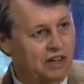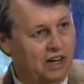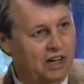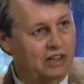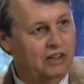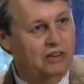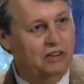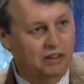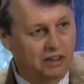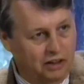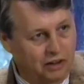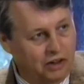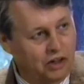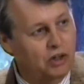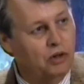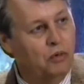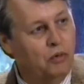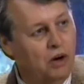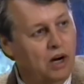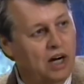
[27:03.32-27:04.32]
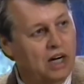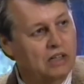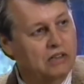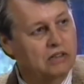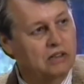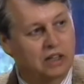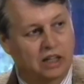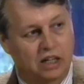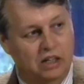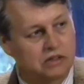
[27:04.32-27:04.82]
and your
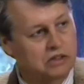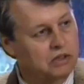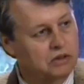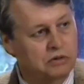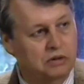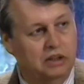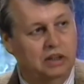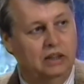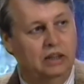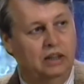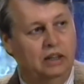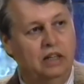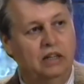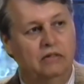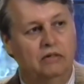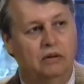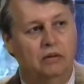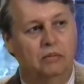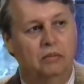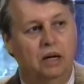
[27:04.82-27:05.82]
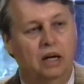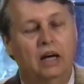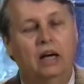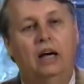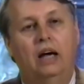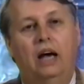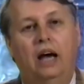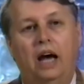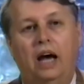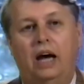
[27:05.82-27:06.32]
watch against a tree and leave them
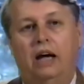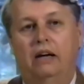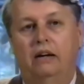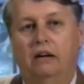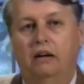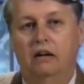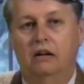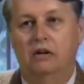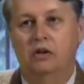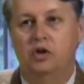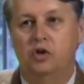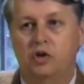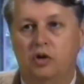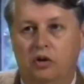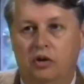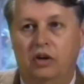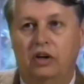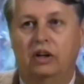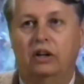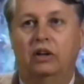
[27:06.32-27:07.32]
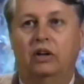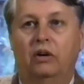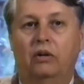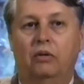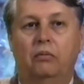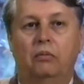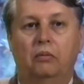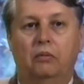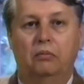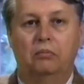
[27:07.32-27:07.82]
and join
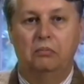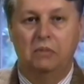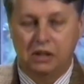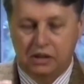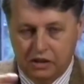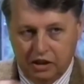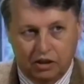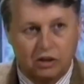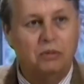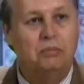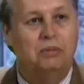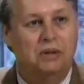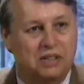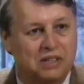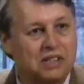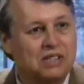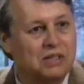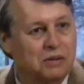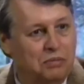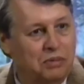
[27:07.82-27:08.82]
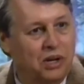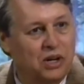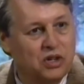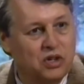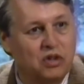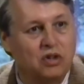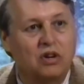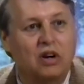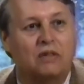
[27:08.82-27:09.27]
mystical participation.